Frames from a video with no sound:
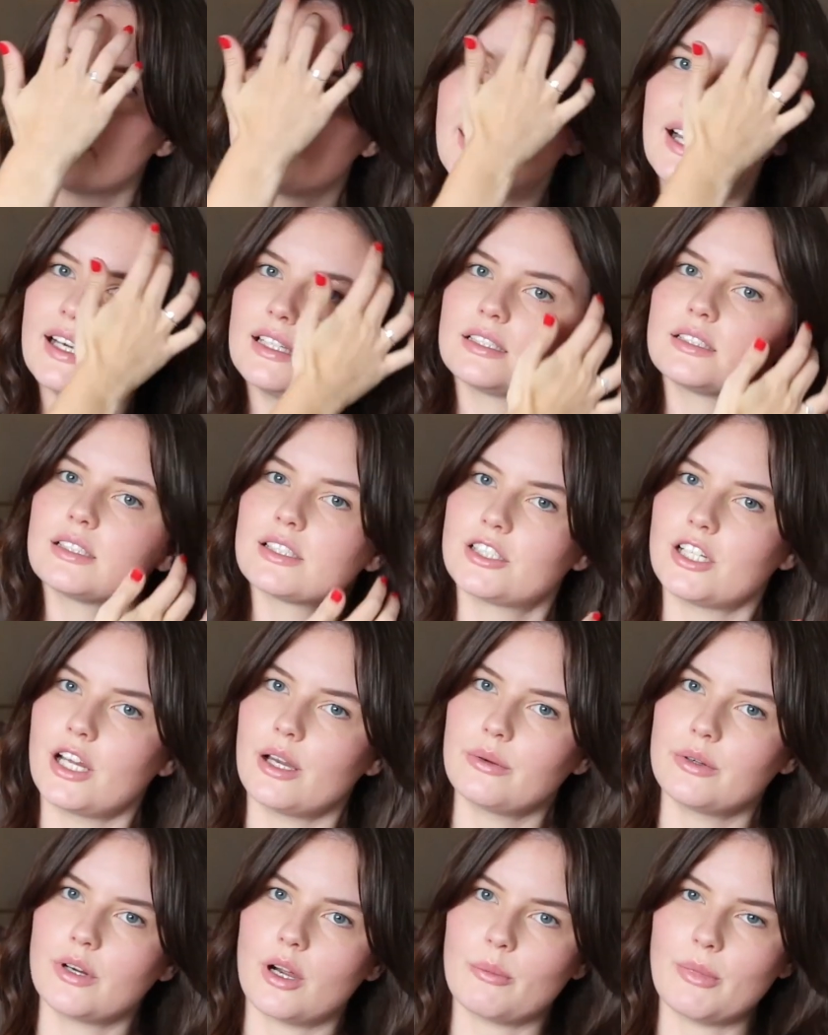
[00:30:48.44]
theirs to
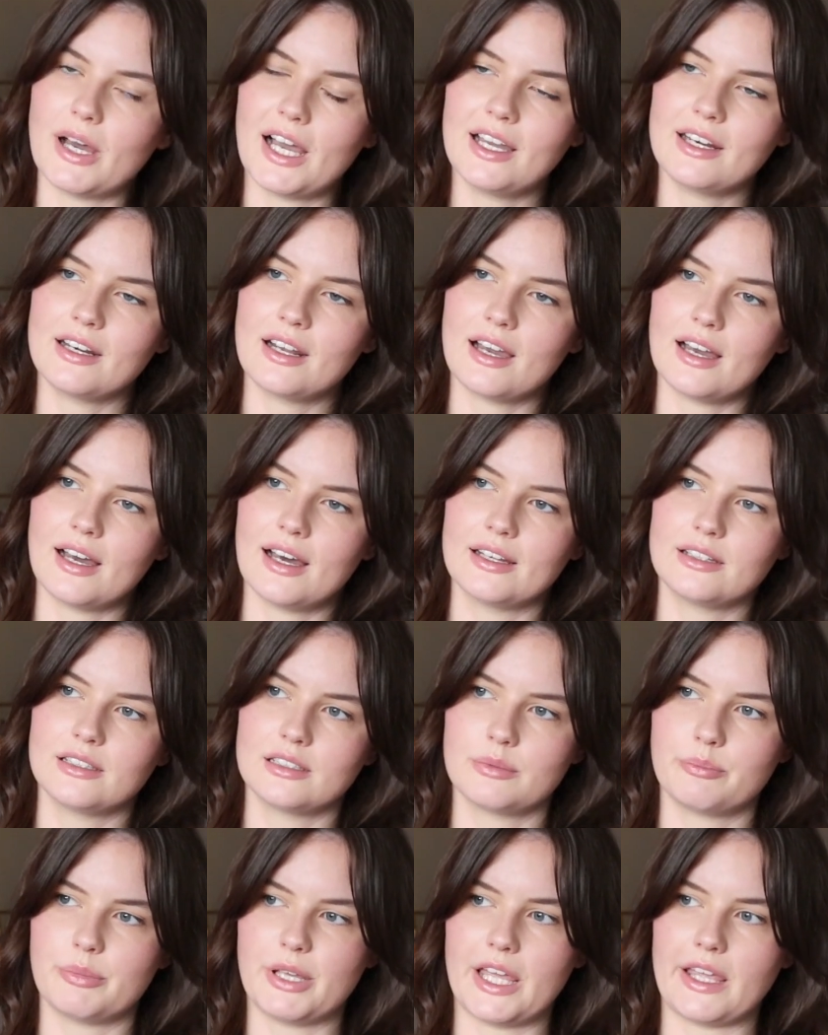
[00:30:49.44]
show, not mine,
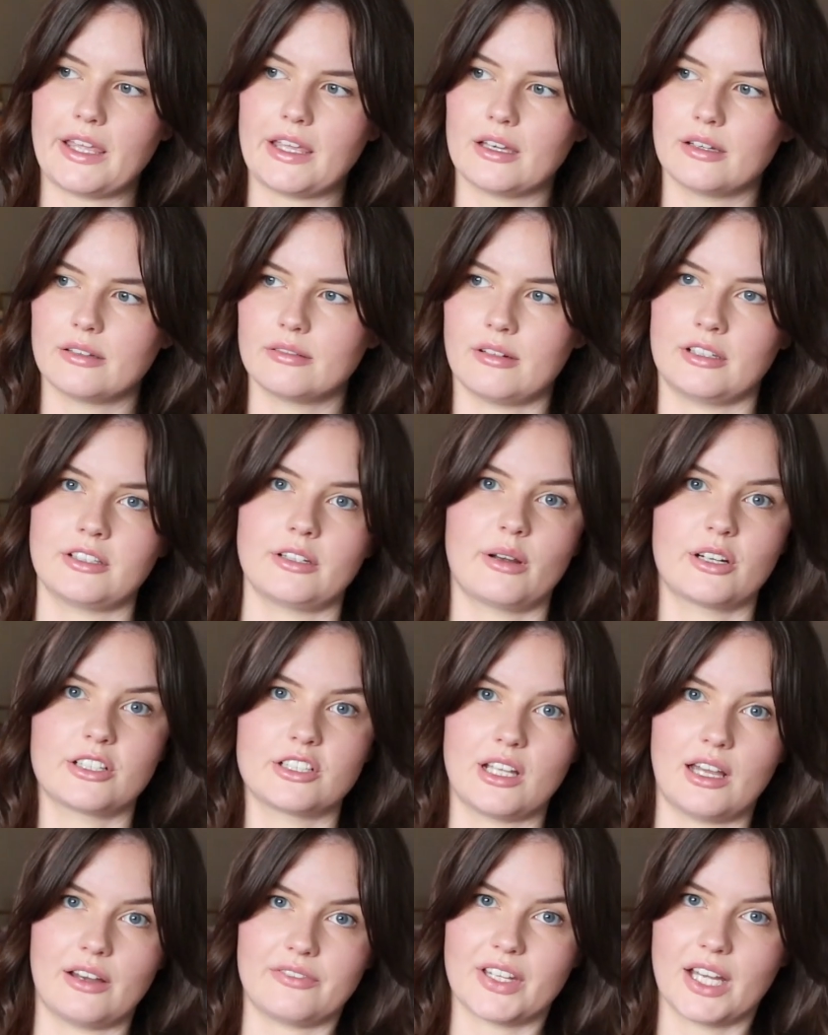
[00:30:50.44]
and B, I don't
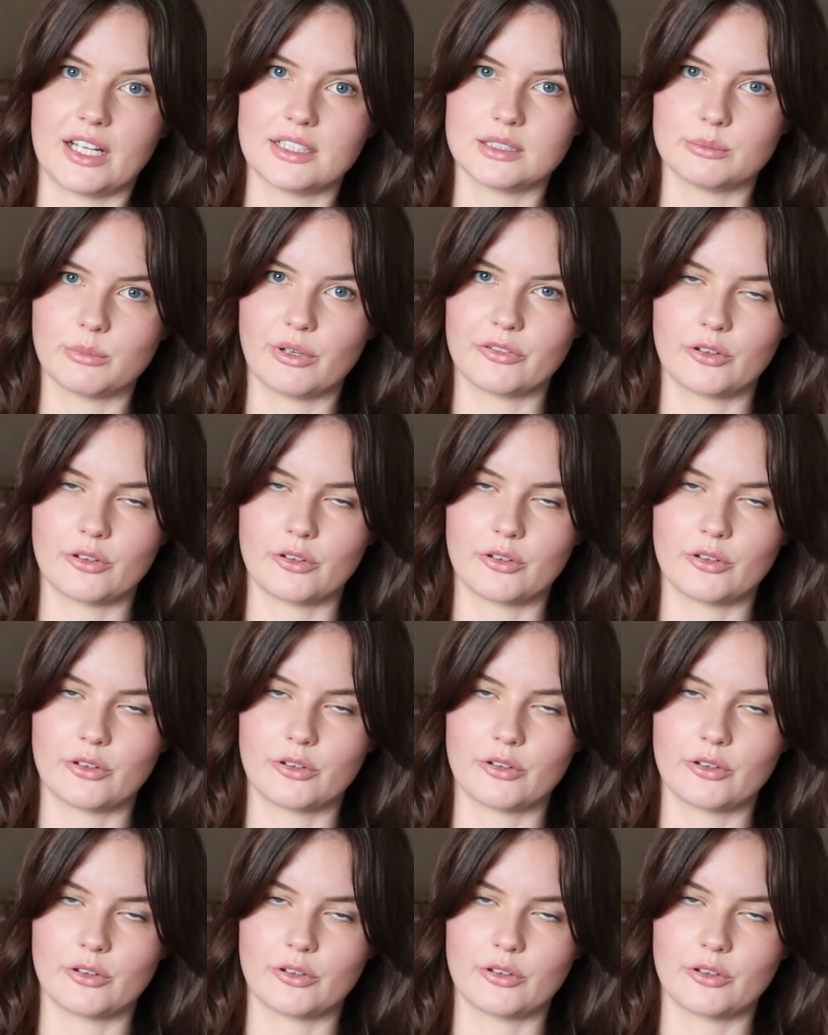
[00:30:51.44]
actually have the item.